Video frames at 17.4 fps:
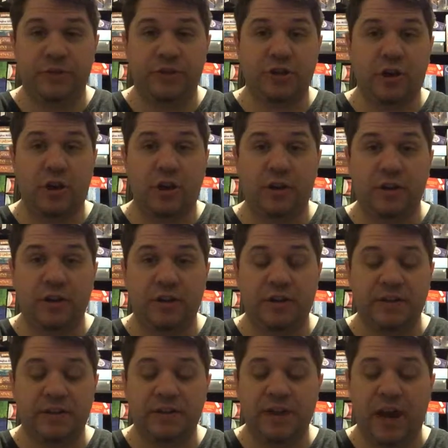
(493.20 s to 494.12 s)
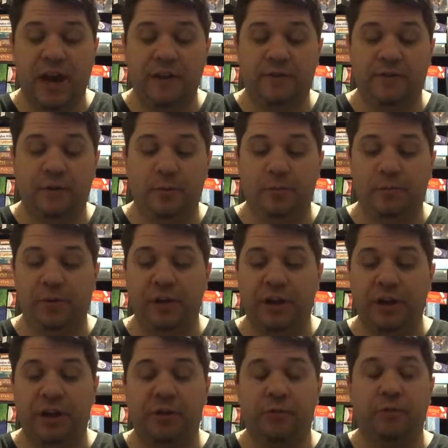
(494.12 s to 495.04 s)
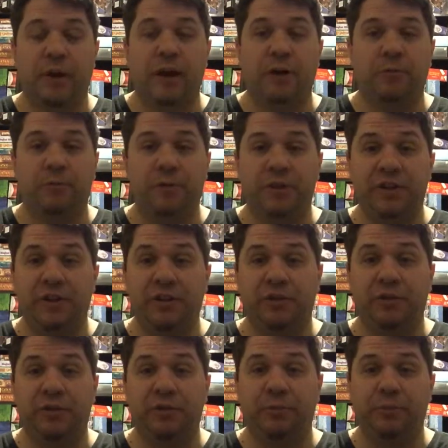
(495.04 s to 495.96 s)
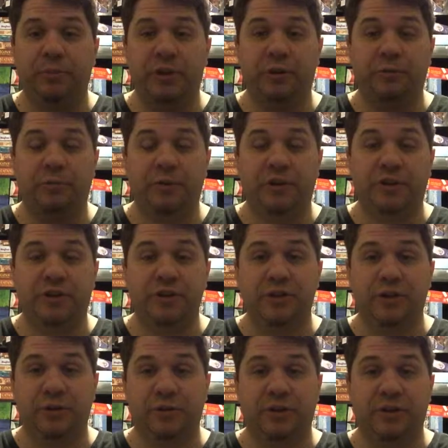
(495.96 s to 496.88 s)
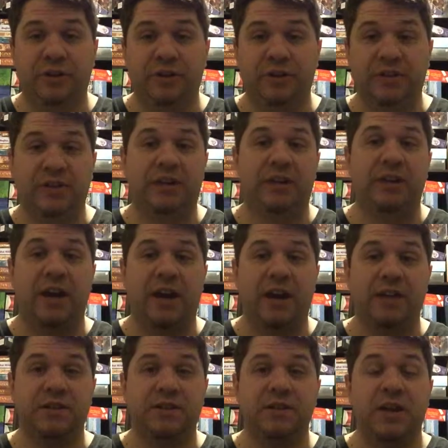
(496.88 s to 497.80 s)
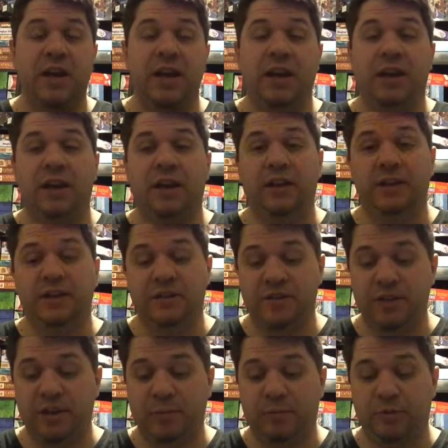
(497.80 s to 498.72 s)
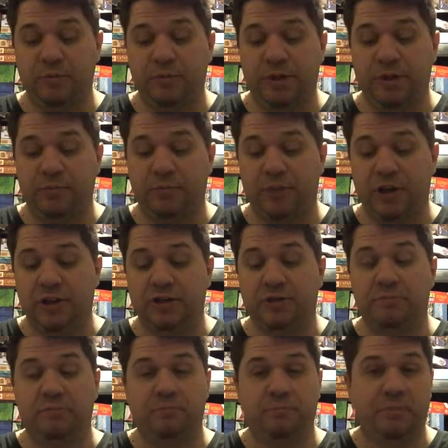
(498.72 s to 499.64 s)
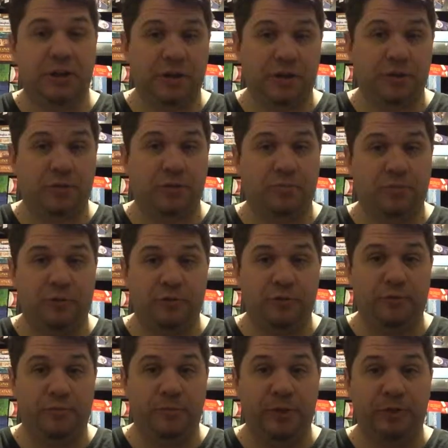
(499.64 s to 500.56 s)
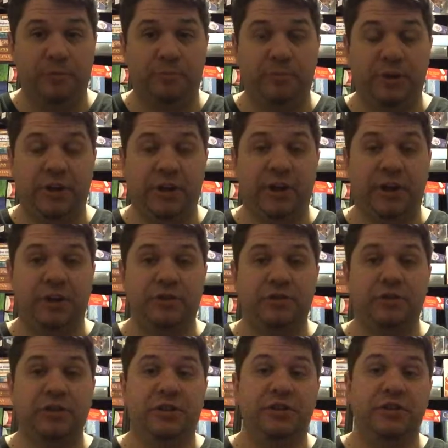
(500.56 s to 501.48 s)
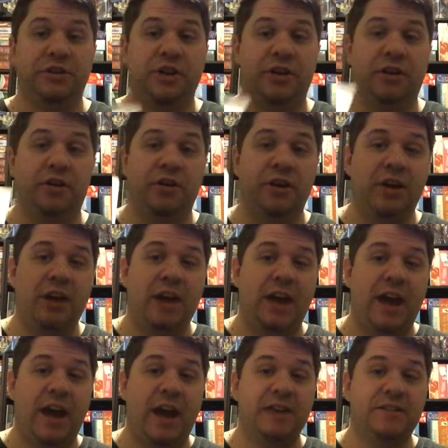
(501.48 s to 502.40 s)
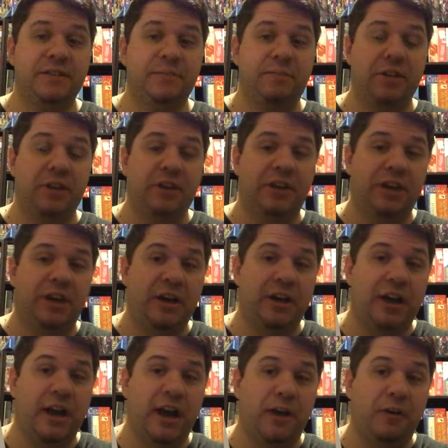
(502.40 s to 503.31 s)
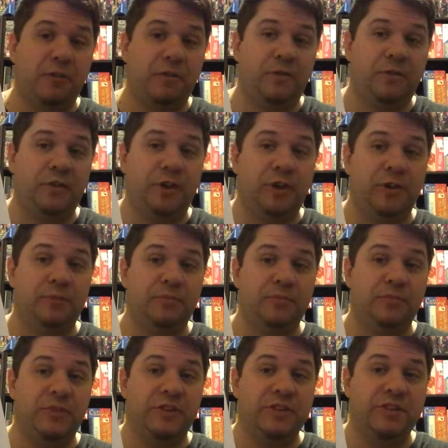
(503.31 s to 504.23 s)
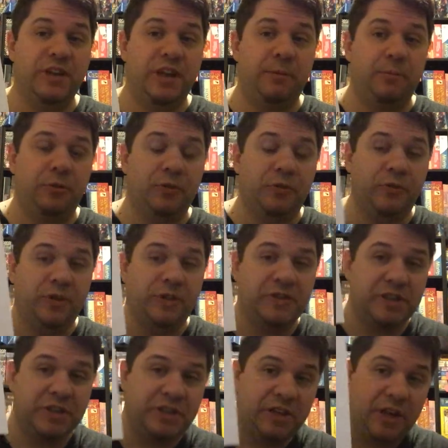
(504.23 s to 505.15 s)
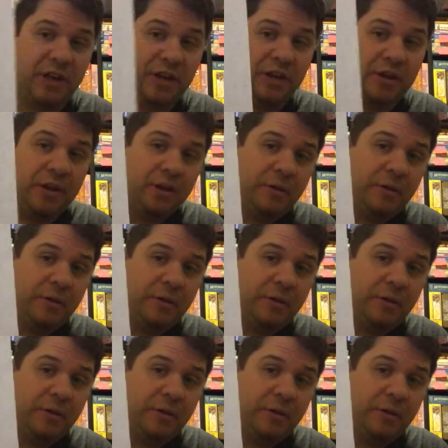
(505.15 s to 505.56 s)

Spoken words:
chart, aside from playing around with it a little bit with a token and a dice, and this seemed to be a much bigger improvement, but as you can tell, hasn't been cut out from the Staples visit yet.